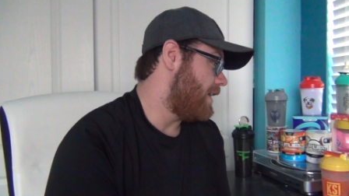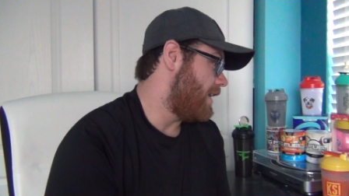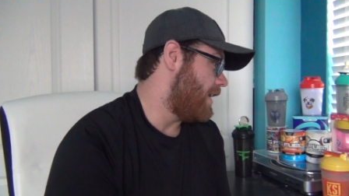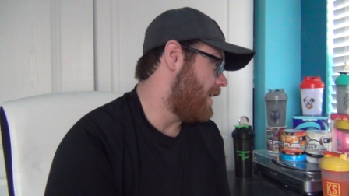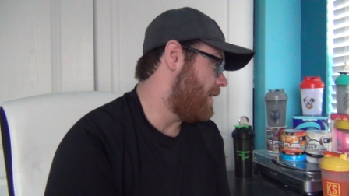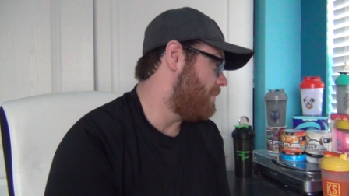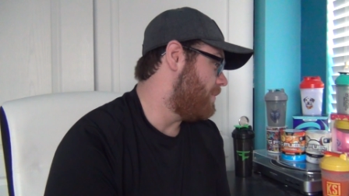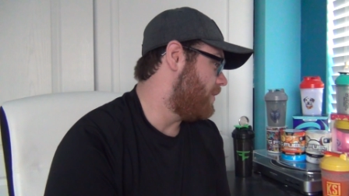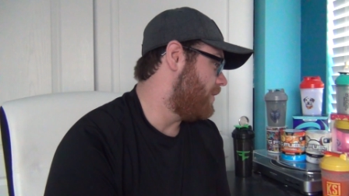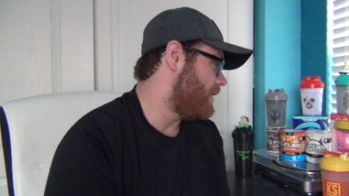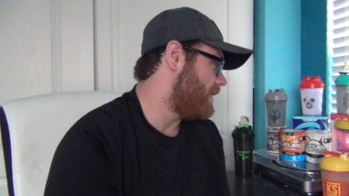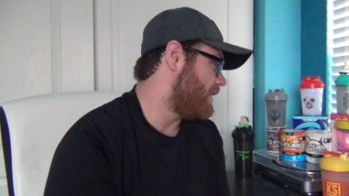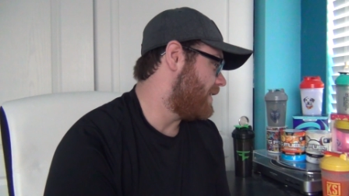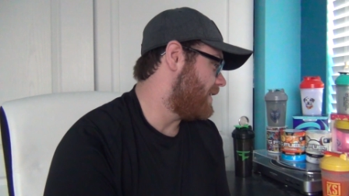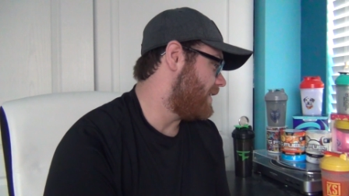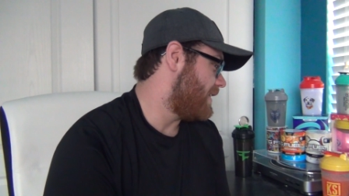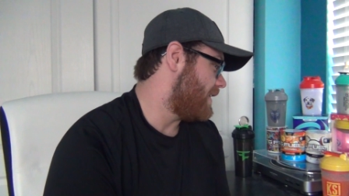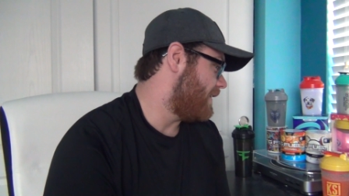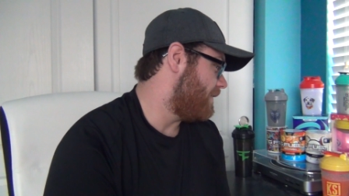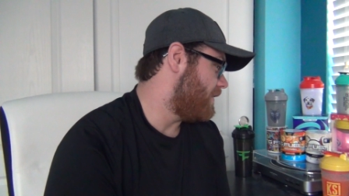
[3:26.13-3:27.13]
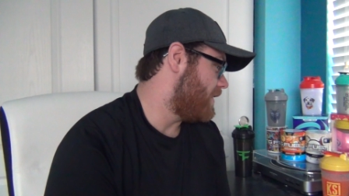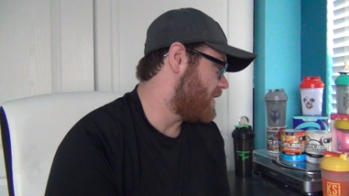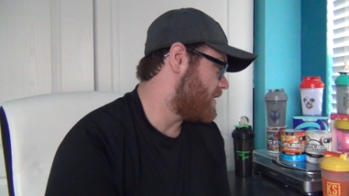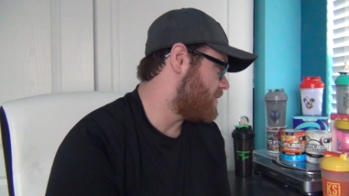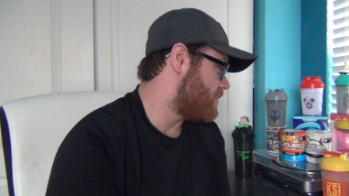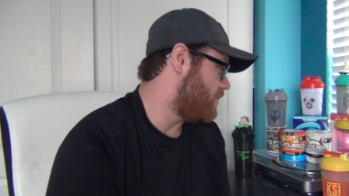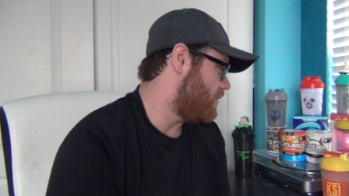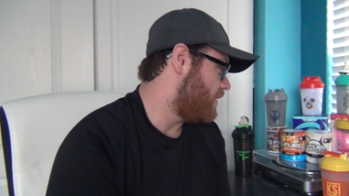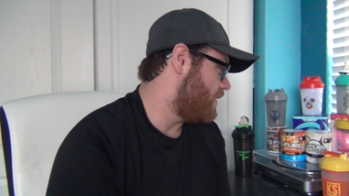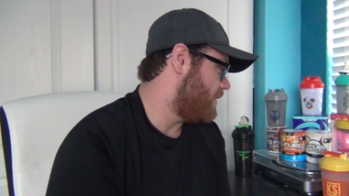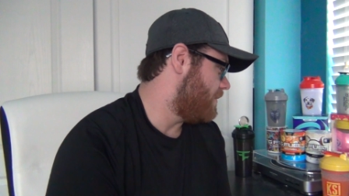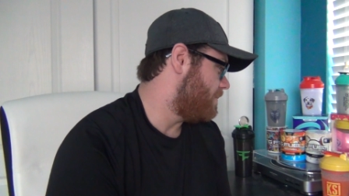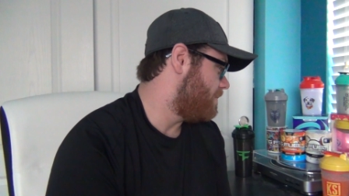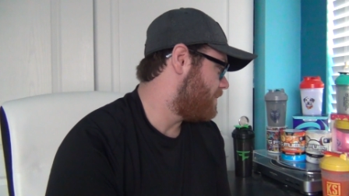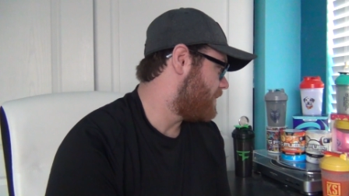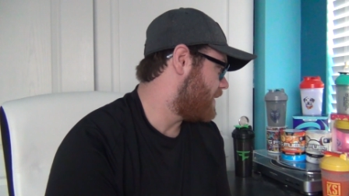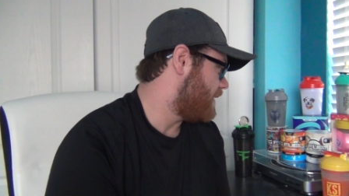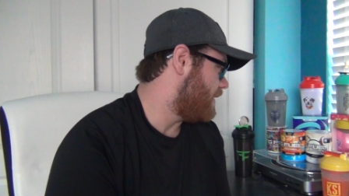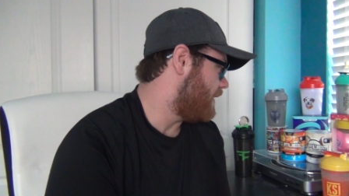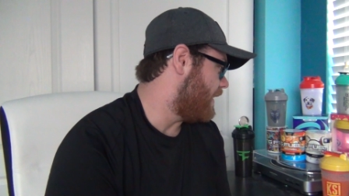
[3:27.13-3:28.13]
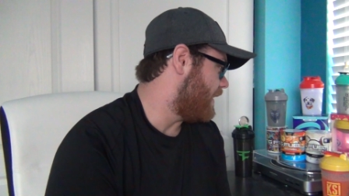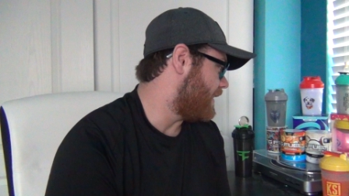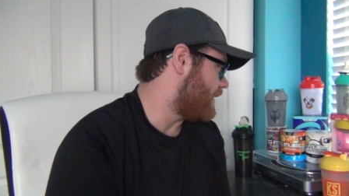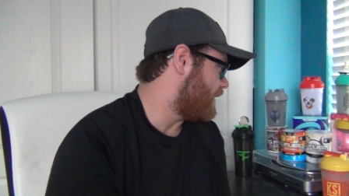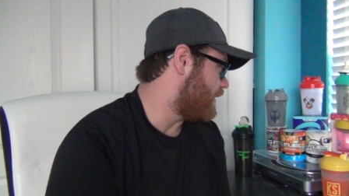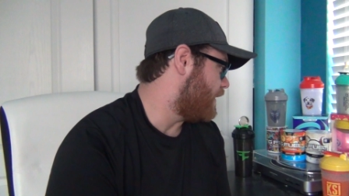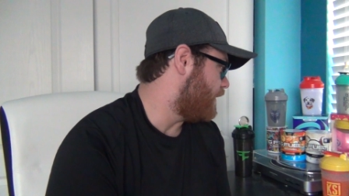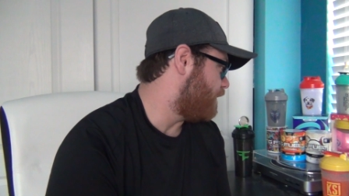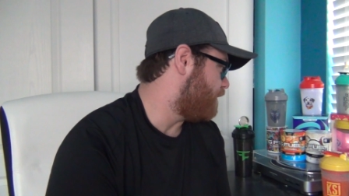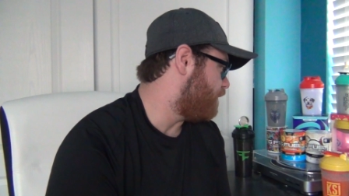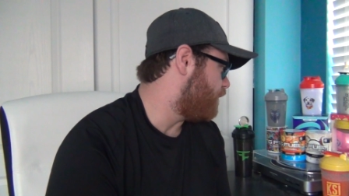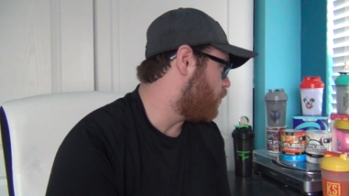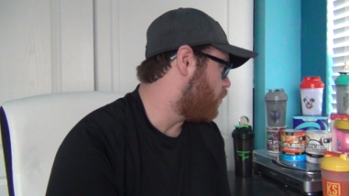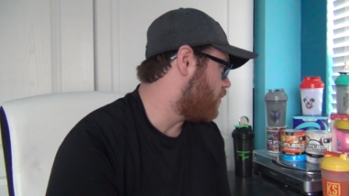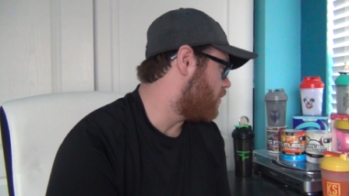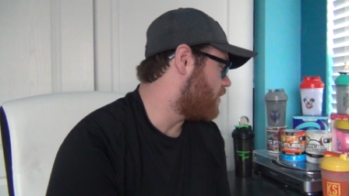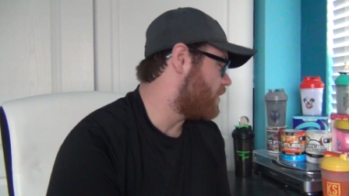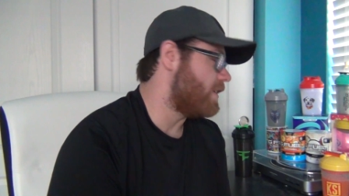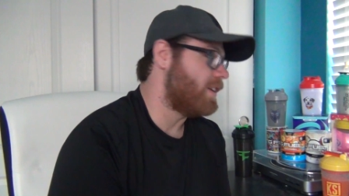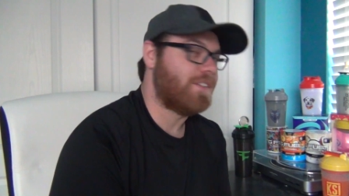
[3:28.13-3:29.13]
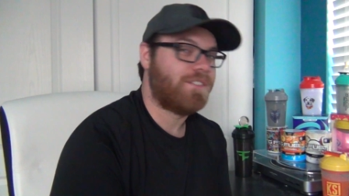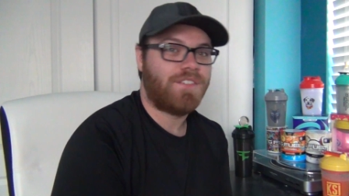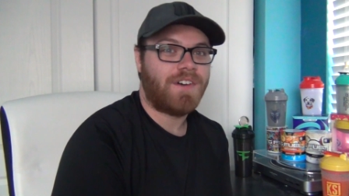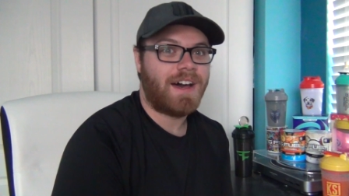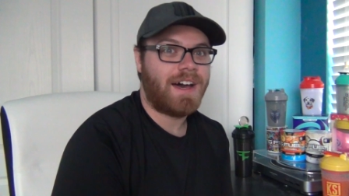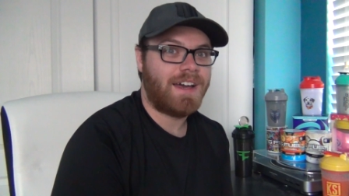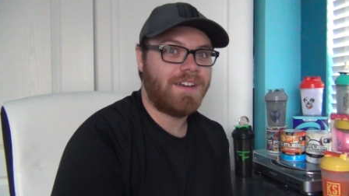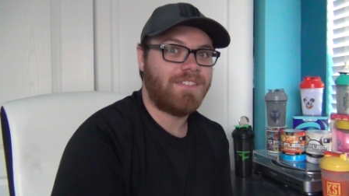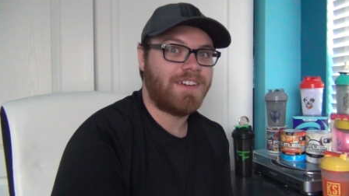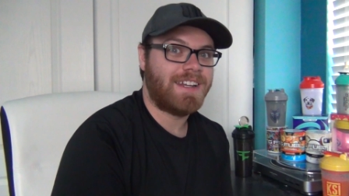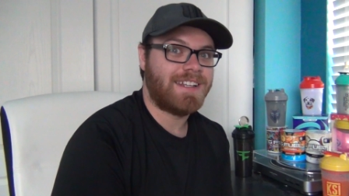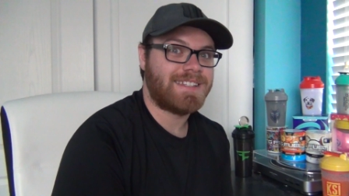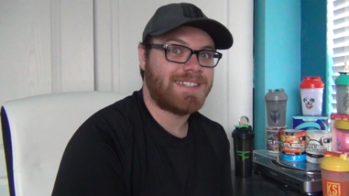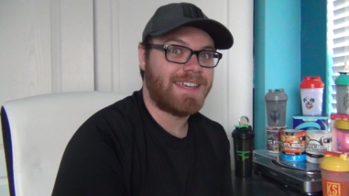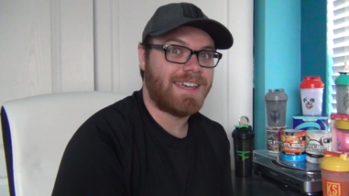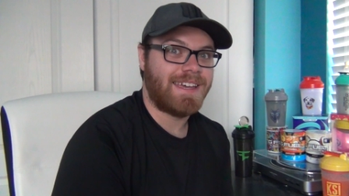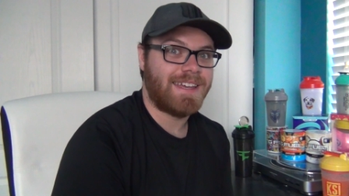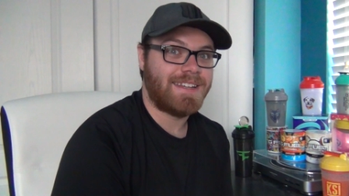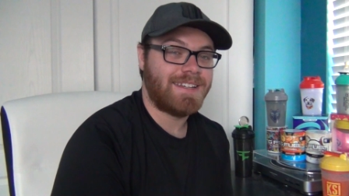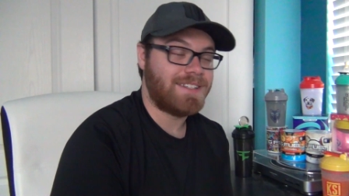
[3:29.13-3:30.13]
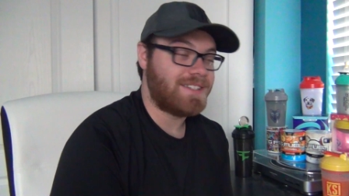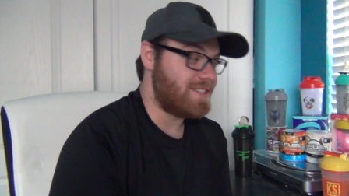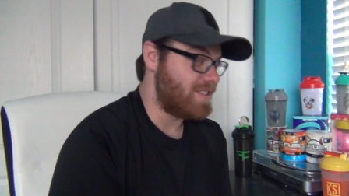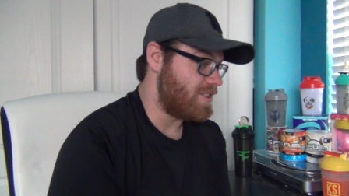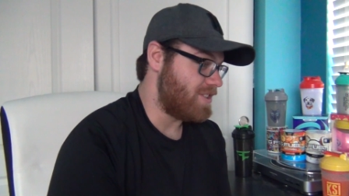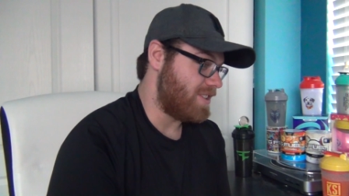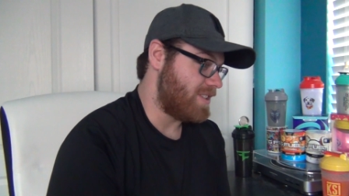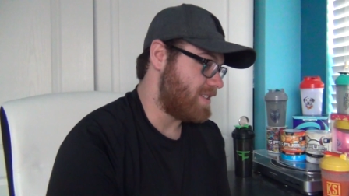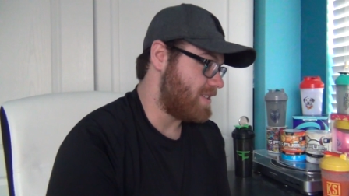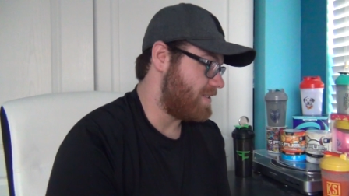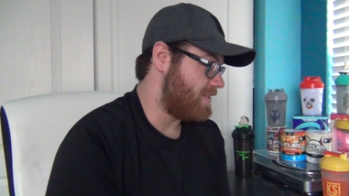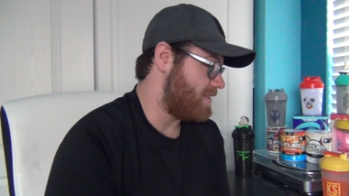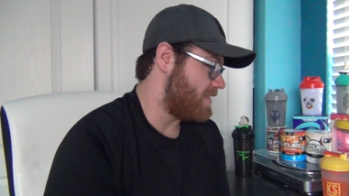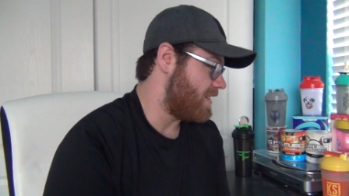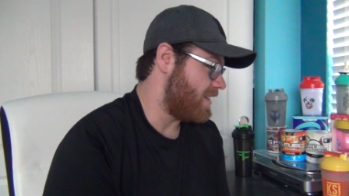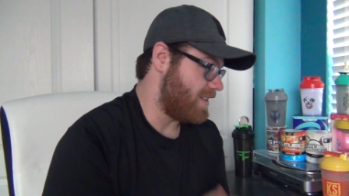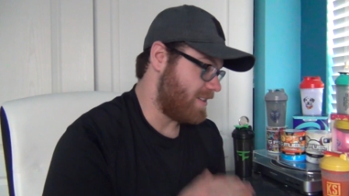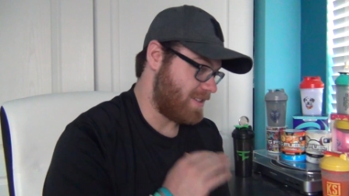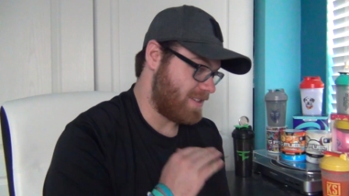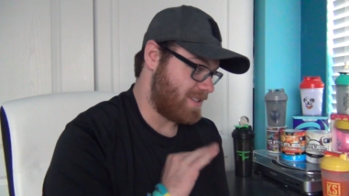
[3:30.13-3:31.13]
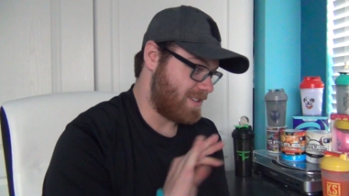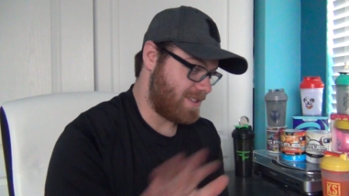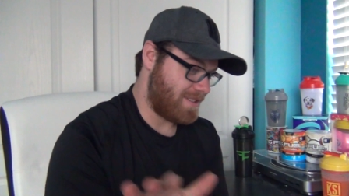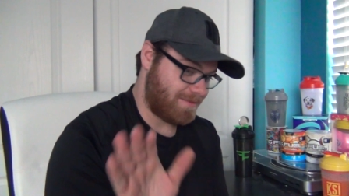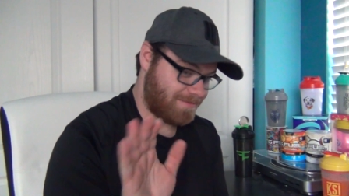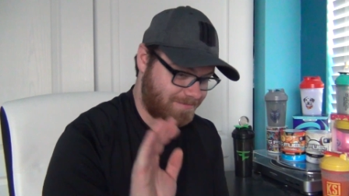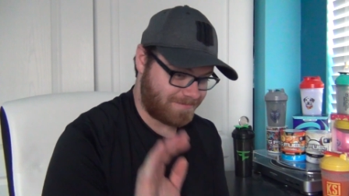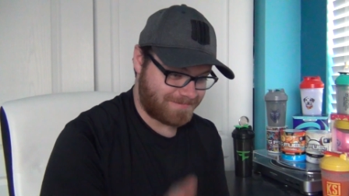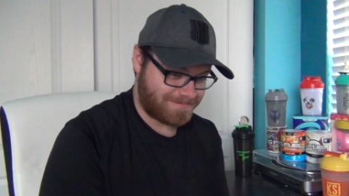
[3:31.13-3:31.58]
I'm only gonna give this one like a four or a five out of 10 just because